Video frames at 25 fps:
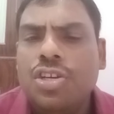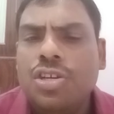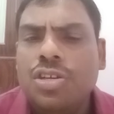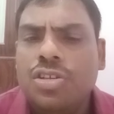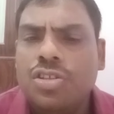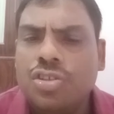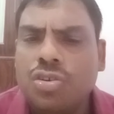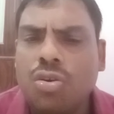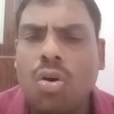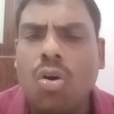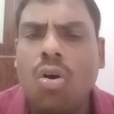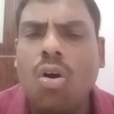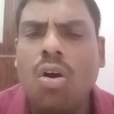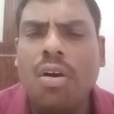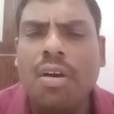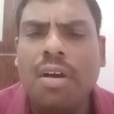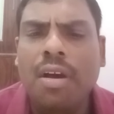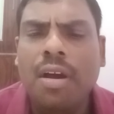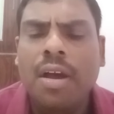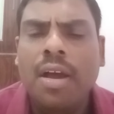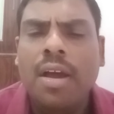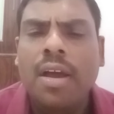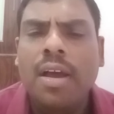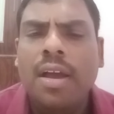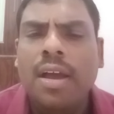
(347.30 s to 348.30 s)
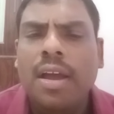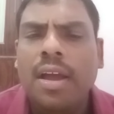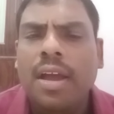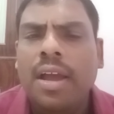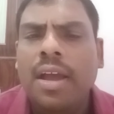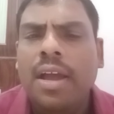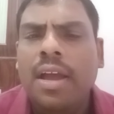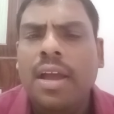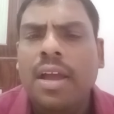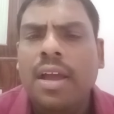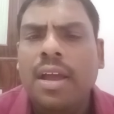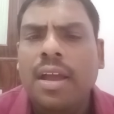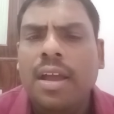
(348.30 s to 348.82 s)
So
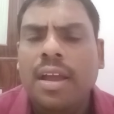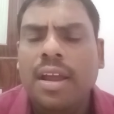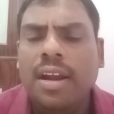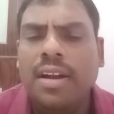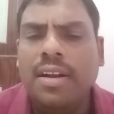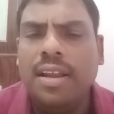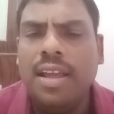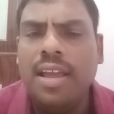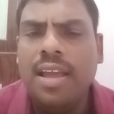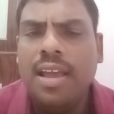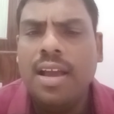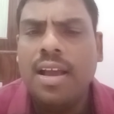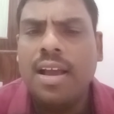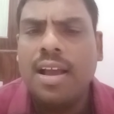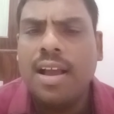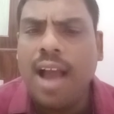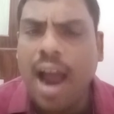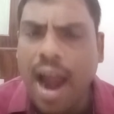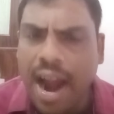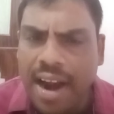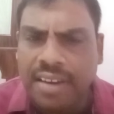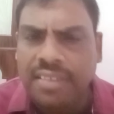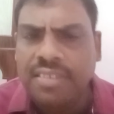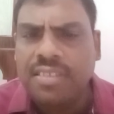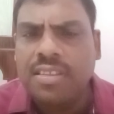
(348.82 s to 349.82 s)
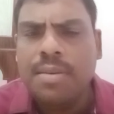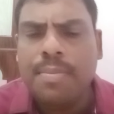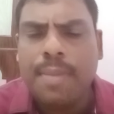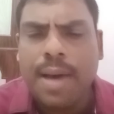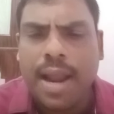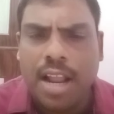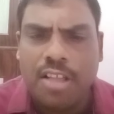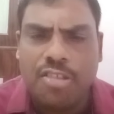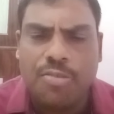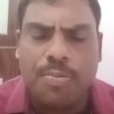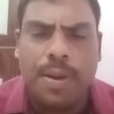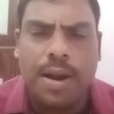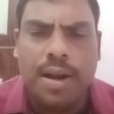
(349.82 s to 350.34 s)
it guides the
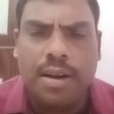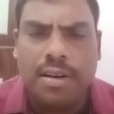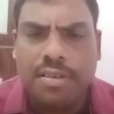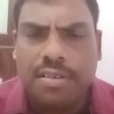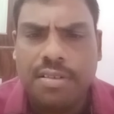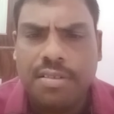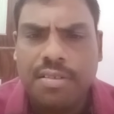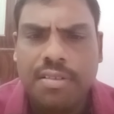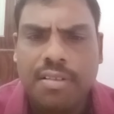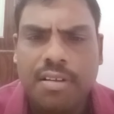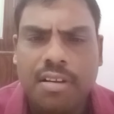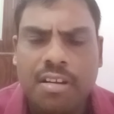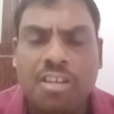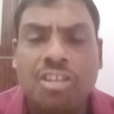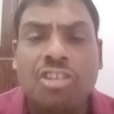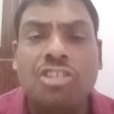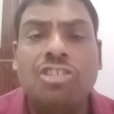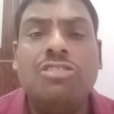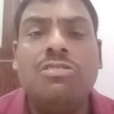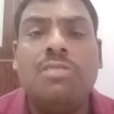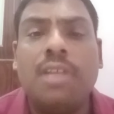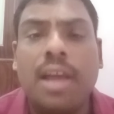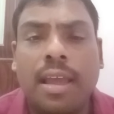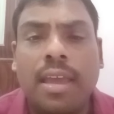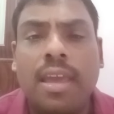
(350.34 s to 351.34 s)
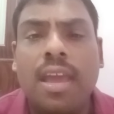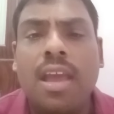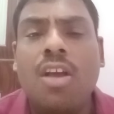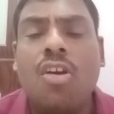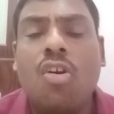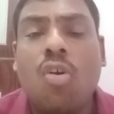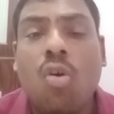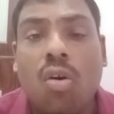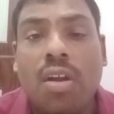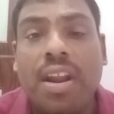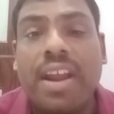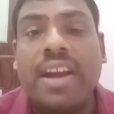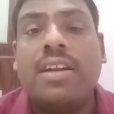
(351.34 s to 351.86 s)
management in taking
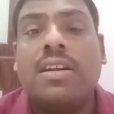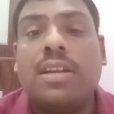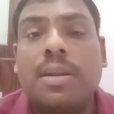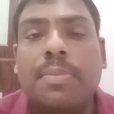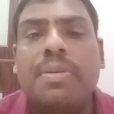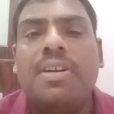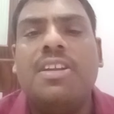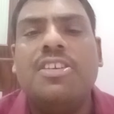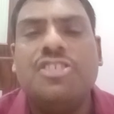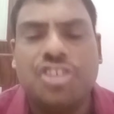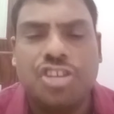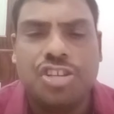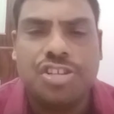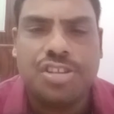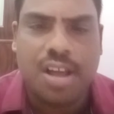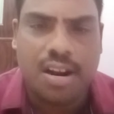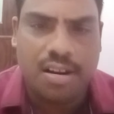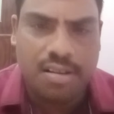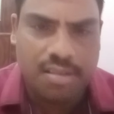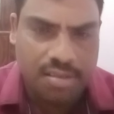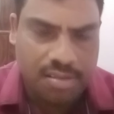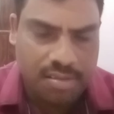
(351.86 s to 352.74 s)
corrective decision,